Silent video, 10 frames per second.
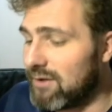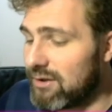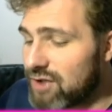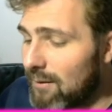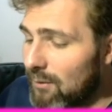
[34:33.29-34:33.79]
The
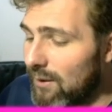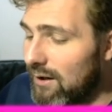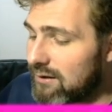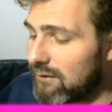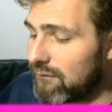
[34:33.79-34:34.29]
enchantment we're
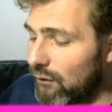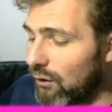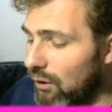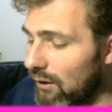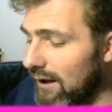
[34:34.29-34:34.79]
looking
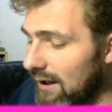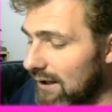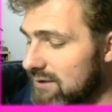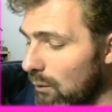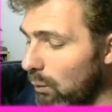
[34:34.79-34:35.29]
for
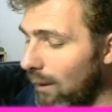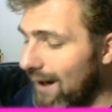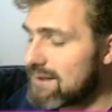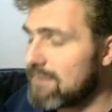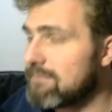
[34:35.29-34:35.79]
is
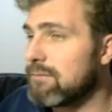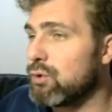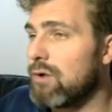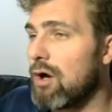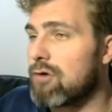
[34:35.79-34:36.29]
White
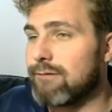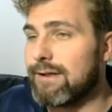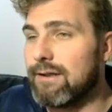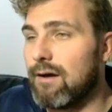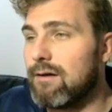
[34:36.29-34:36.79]
Moon
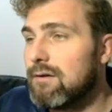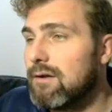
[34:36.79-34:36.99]
Arena.